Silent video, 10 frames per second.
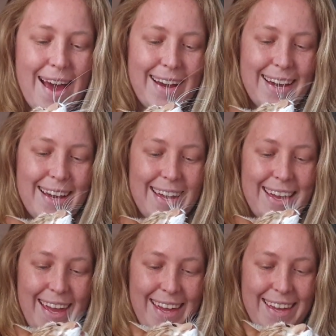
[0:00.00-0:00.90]

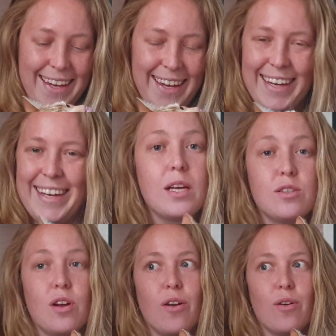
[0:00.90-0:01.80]
Hi!
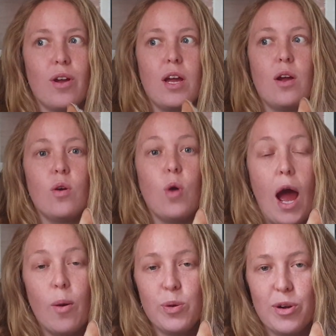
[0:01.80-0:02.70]
So
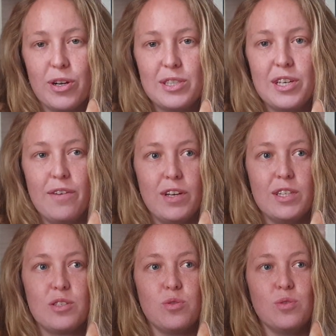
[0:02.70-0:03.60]
how it works in
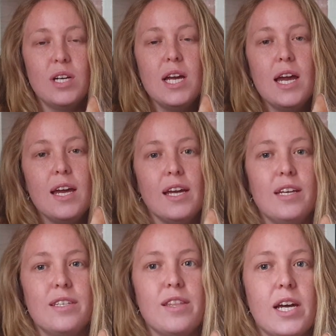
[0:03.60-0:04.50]
vet school
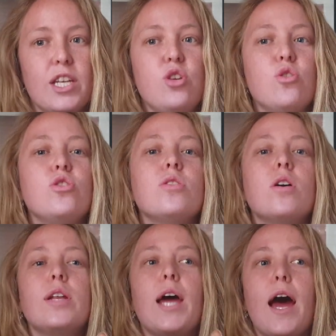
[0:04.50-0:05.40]
is that you do
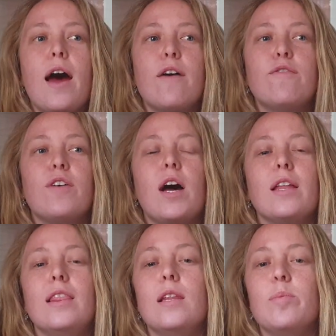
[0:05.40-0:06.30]
not have
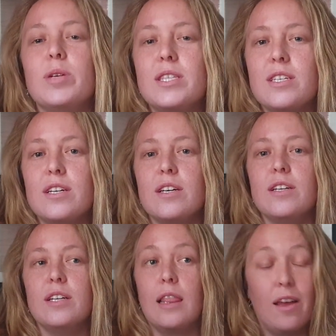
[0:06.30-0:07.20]

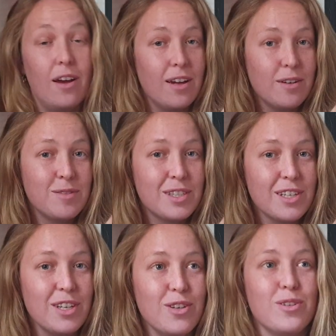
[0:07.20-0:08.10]
unlimited lives.
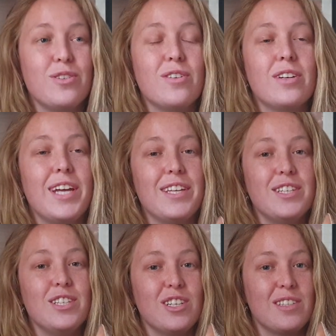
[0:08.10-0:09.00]
You do not get
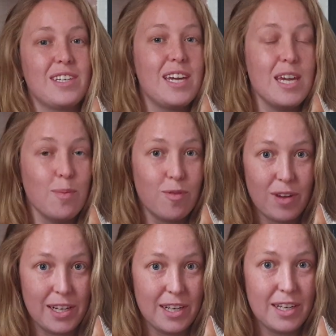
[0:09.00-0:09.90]
to just keep
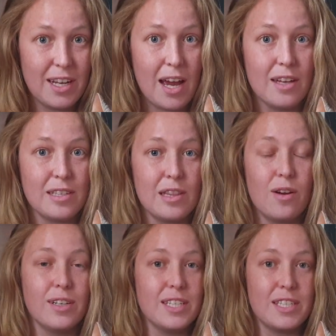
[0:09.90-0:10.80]
failing as
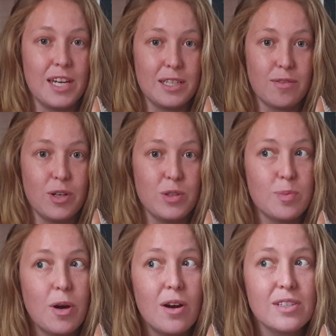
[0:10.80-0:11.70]
long as it takes for you to
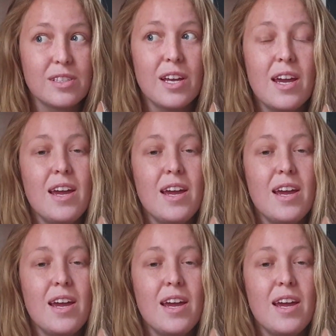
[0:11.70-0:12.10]
pass.